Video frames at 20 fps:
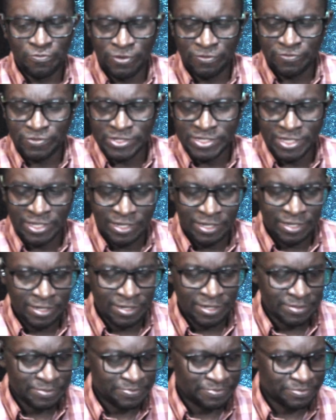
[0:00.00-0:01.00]

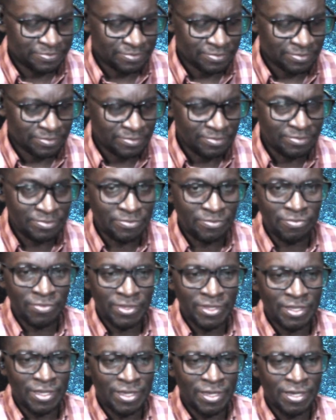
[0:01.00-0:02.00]
15,
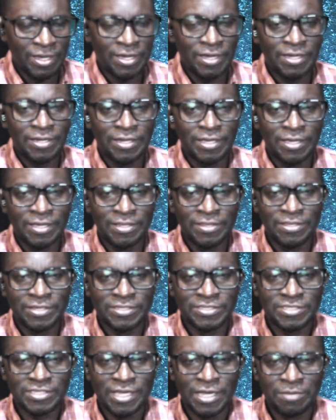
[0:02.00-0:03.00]
and in
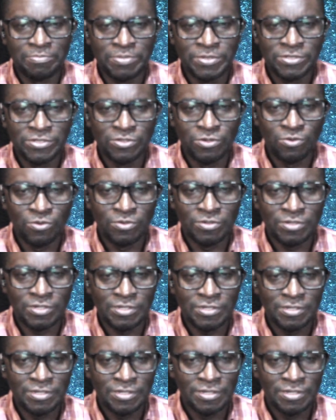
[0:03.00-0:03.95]
this episode,